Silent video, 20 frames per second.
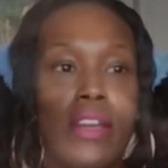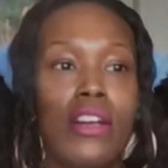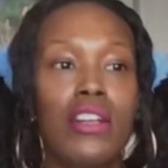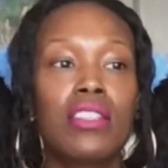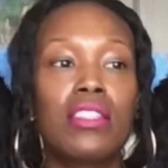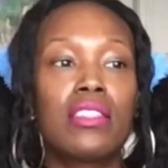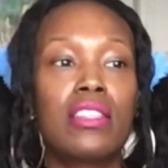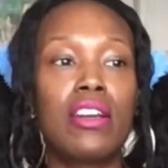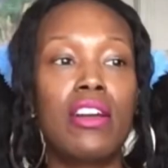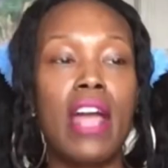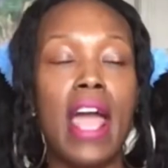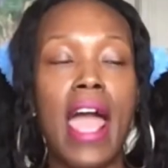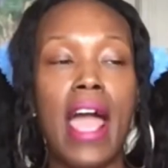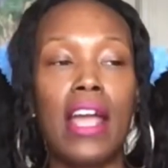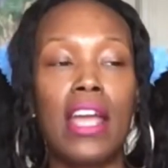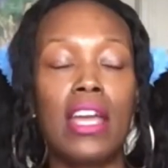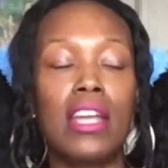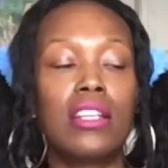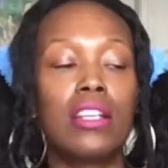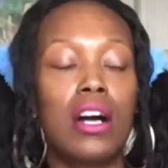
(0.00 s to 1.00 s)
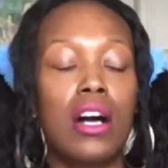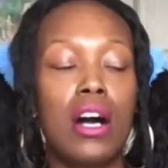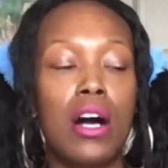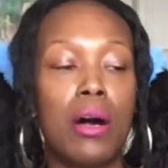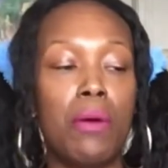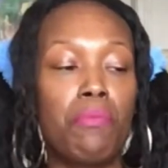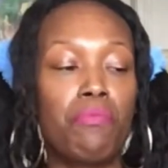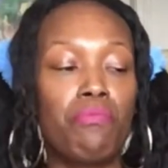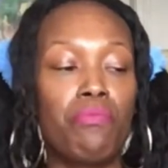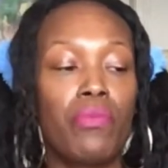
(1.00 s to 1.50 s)
They're
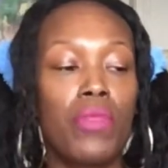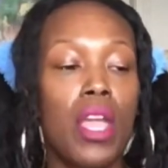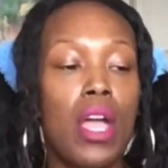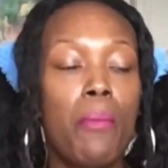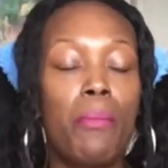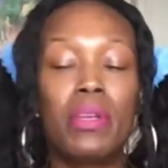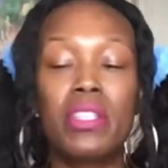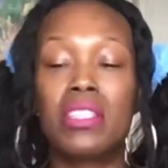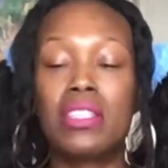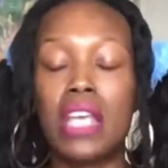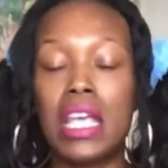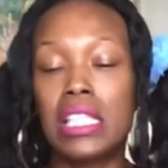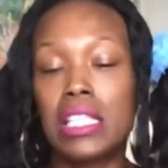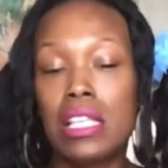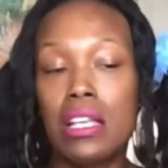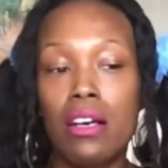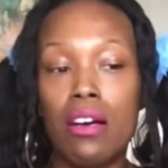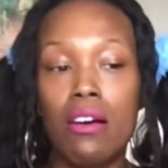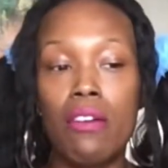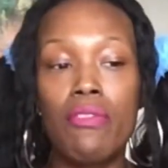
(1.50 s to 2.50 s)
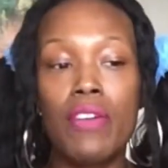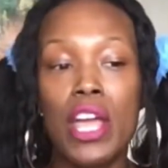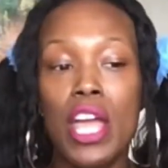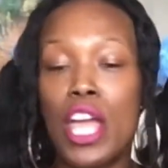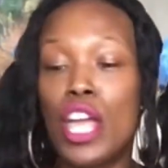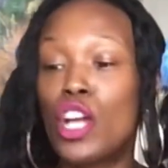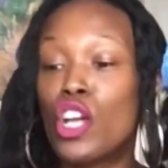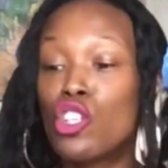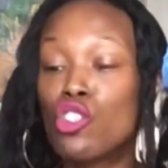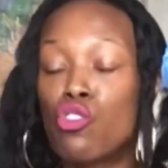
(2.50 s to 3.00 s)
acting possessive
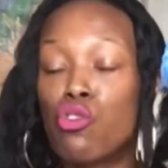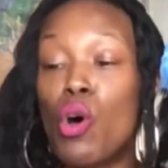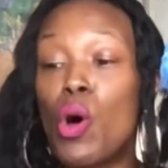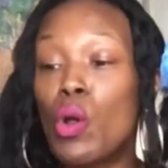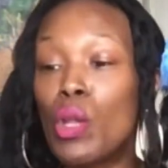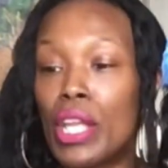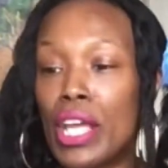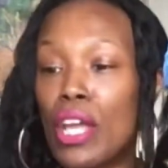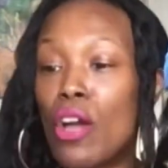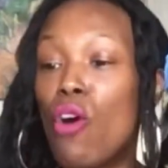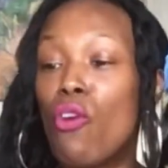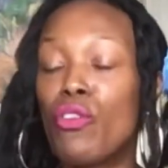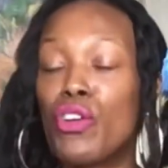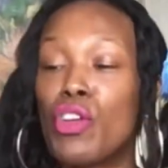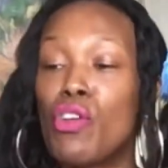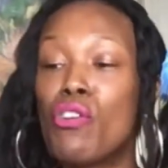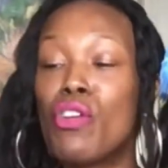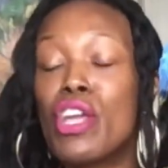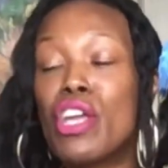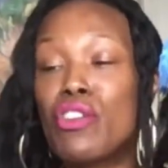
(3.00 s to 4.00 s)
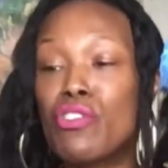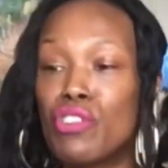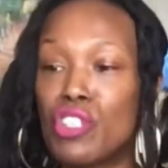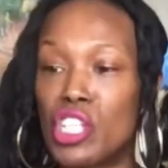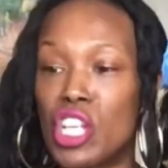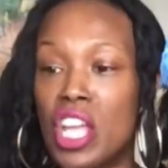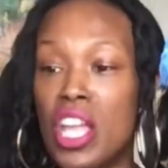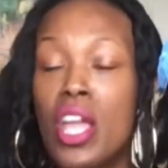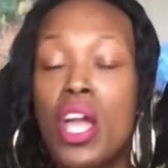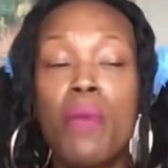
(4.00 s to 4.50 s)
and controlling over your
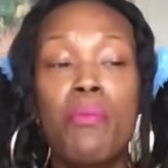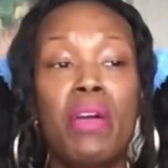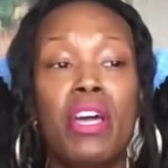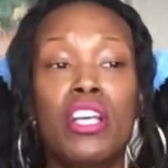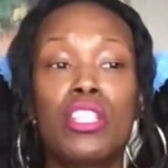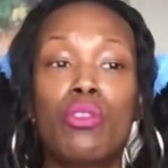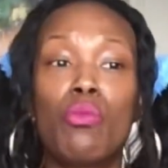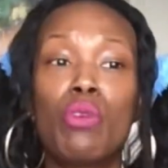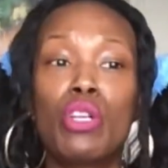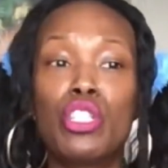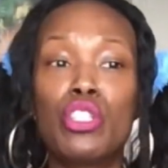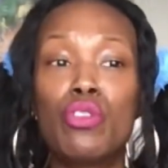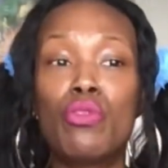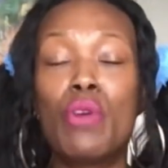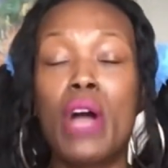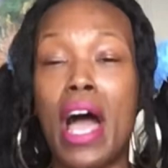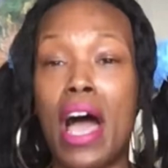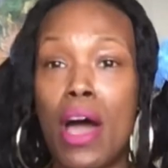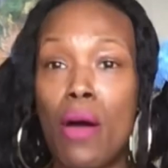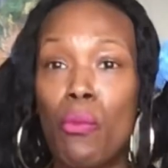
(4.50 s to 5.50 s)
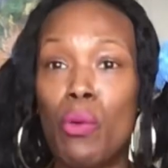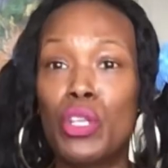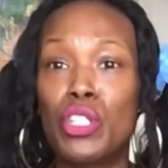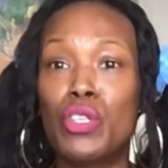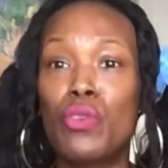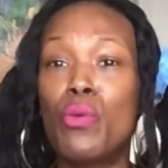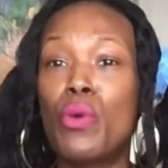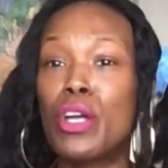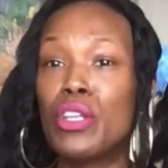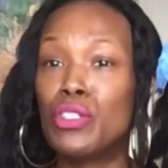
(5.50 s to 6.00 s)
energy because of what you got, what
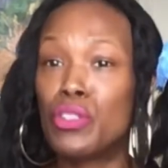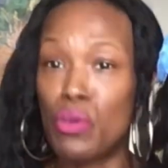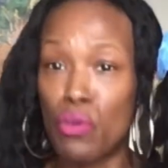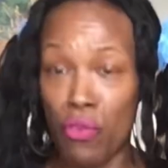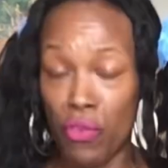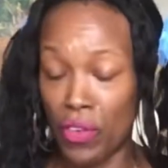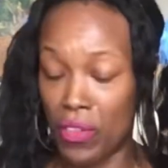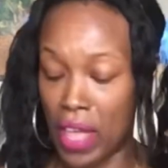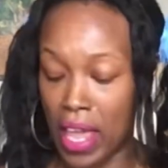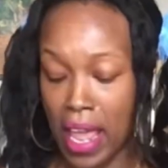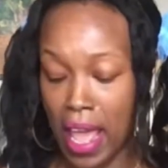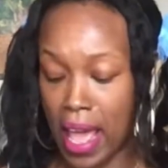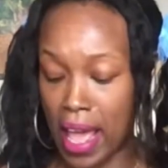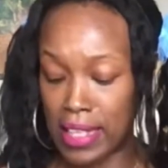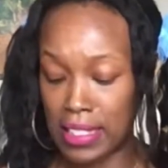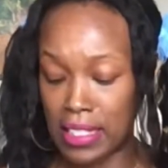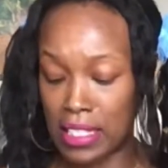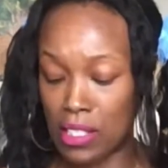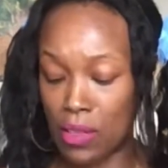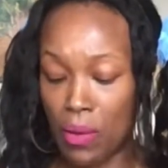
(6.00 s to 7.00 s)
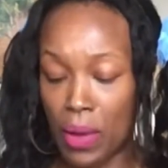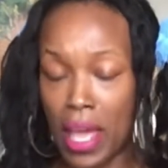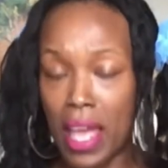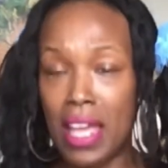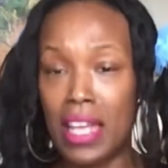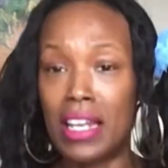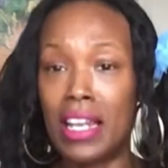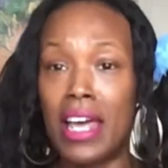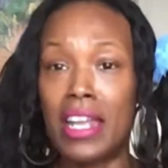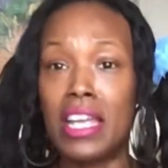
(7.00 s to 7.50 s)
you can do for their asses,
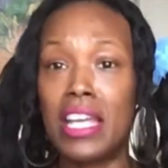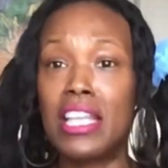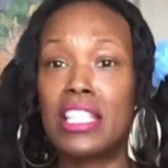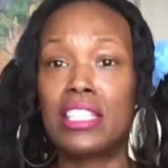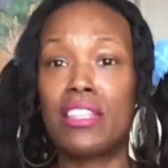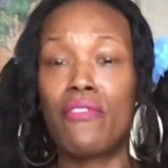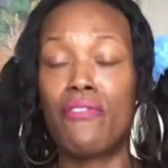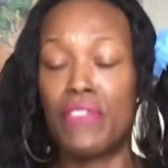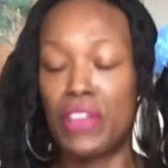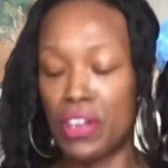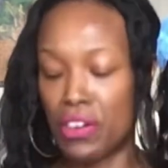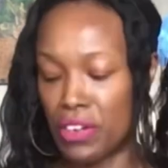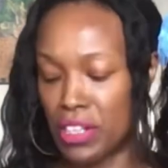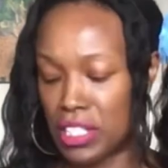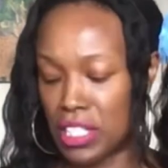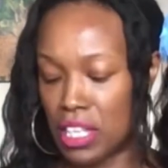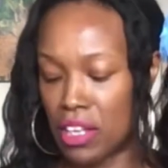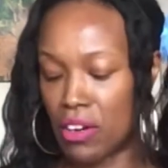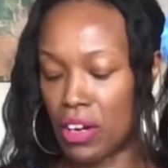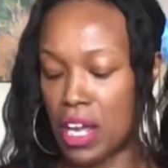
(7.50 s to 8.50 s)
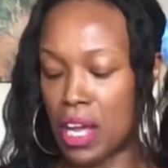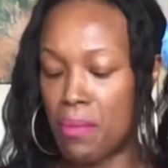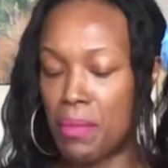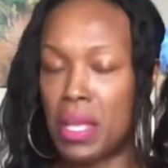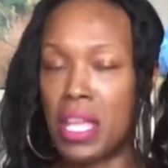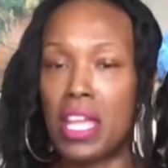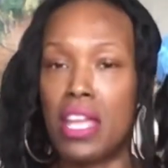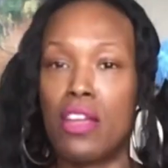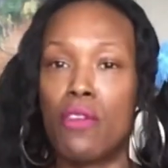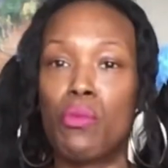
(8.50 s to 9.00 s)
okay? A lot of interference here coming
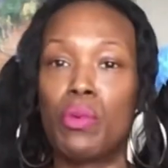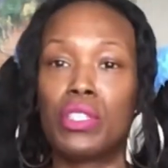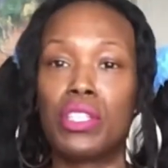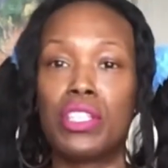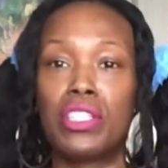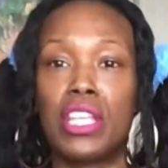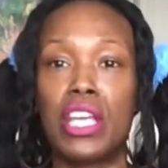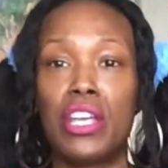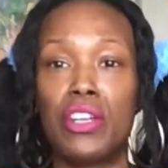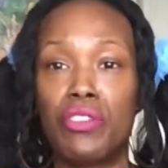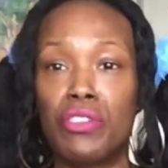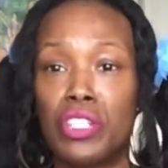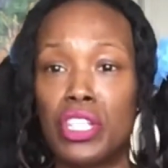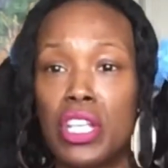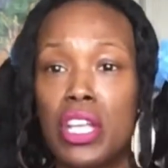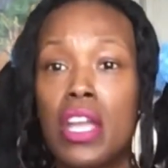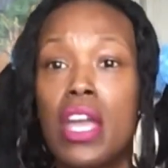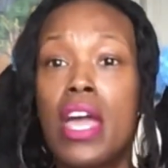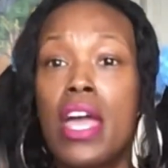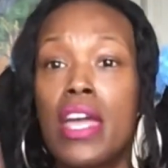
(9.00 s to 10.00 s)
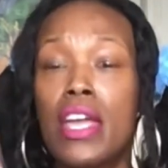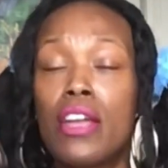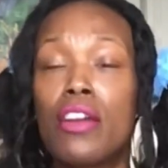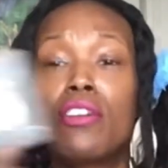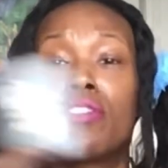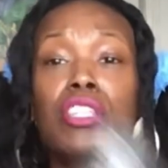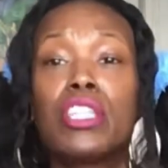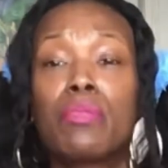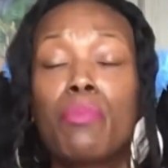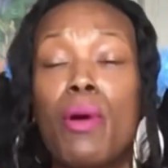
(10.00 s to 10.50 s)
in with this energy here.
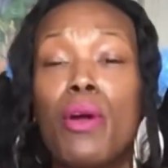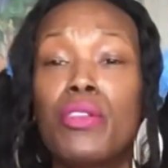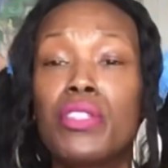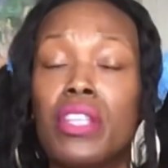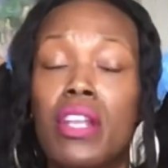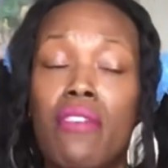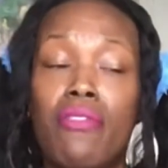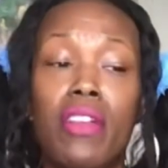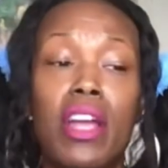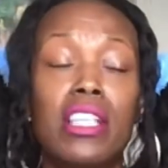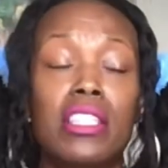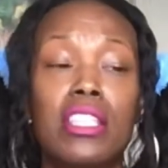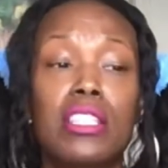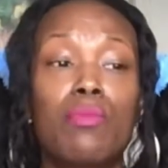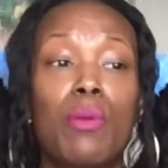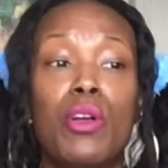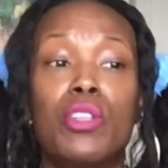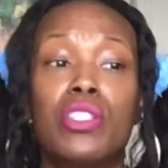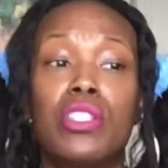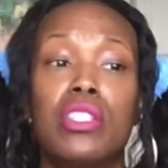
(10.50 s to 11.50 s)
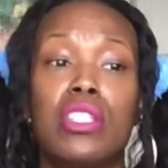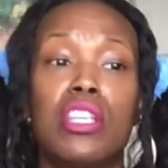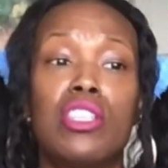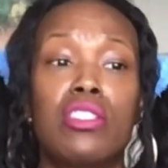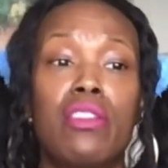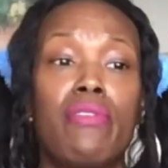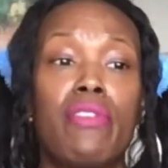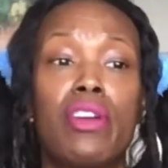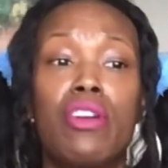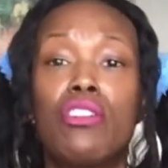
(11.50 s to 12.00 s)
This person, I feel like this person is
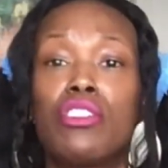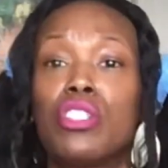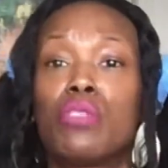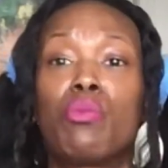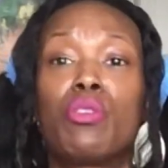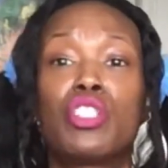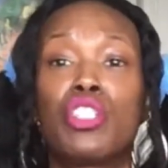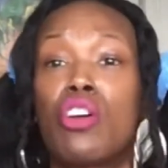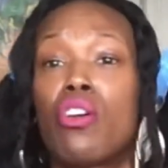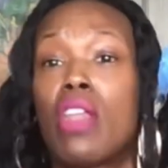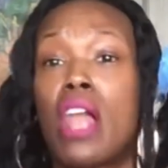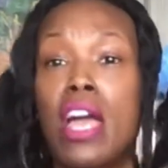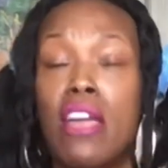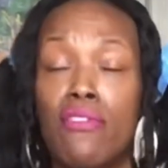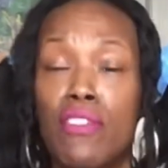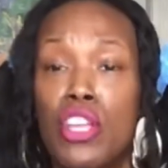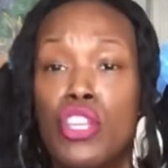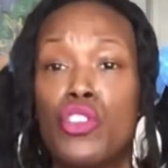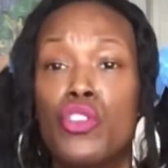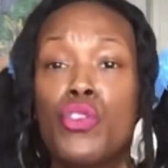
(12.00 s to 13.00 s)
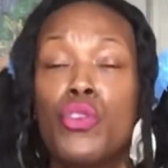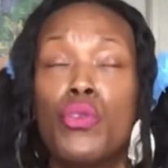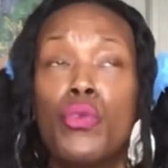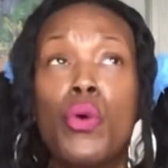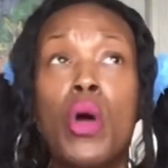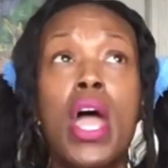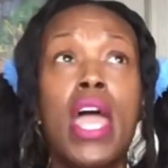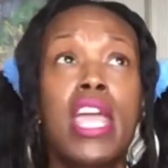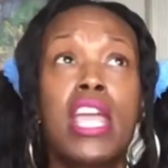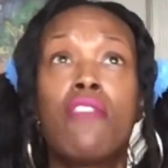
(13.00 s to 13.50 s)
interfering just with your life and you
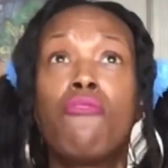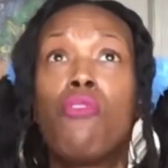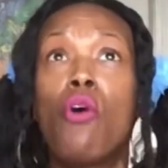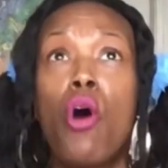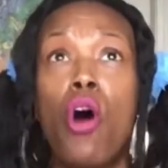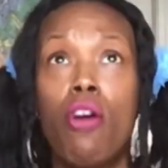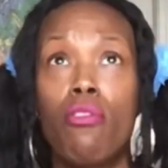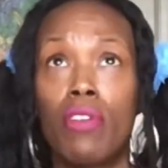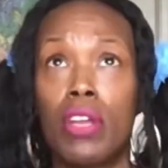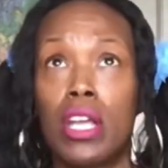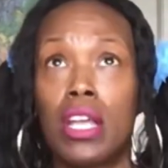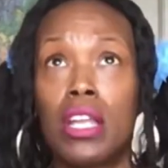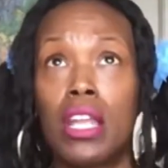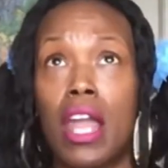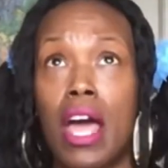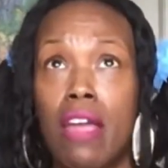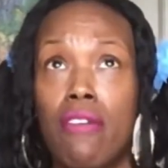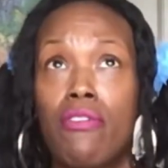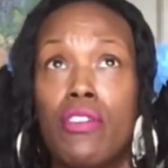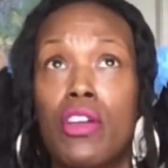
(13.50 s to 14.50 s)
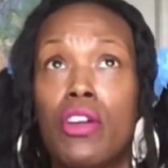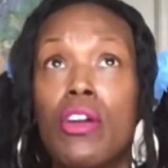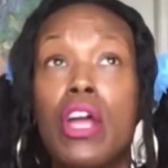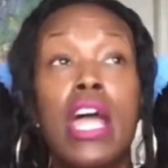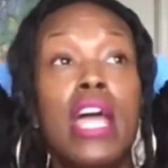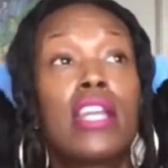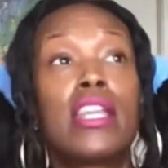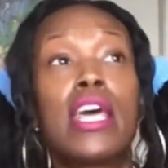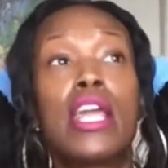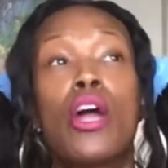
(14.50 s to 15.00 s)
evolving in life here.
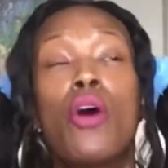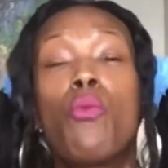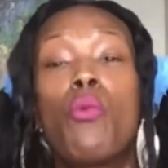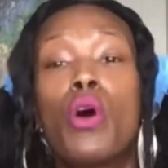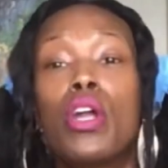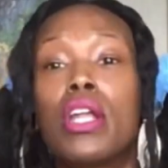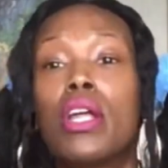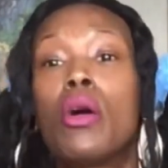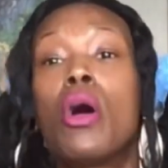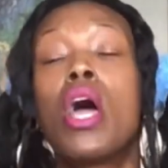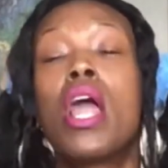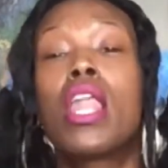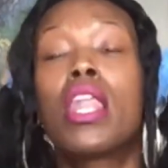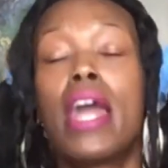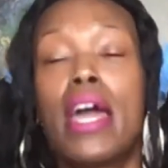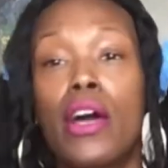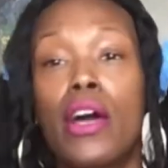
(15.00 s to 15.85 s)
They don't want to let